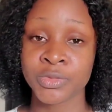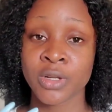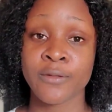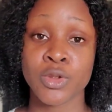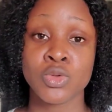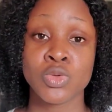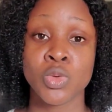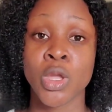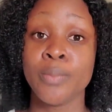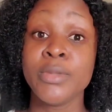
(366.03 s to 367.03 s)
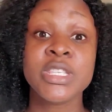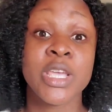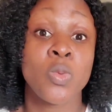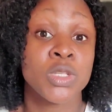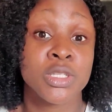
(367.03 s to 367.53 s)
for you to meet a
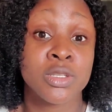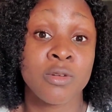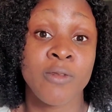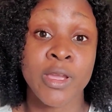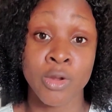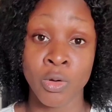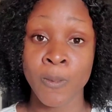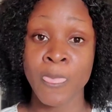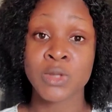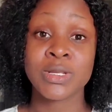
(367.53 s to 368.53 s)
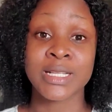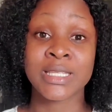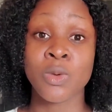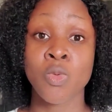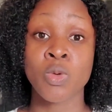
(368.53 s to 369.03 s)
quantity surveyor so that
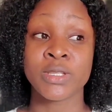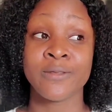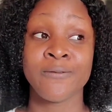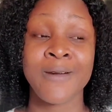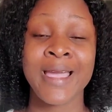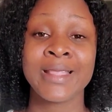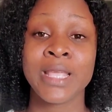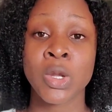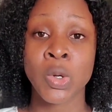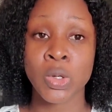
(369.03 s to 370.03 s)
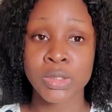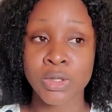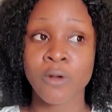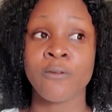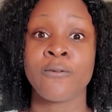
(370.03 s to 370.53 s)
they will quantify the cost
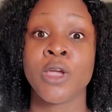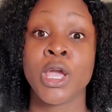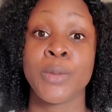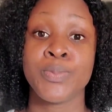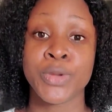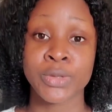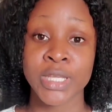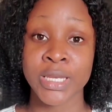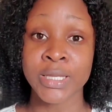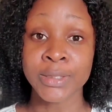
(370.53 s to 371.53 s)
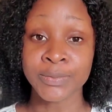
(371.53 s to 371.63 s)
of building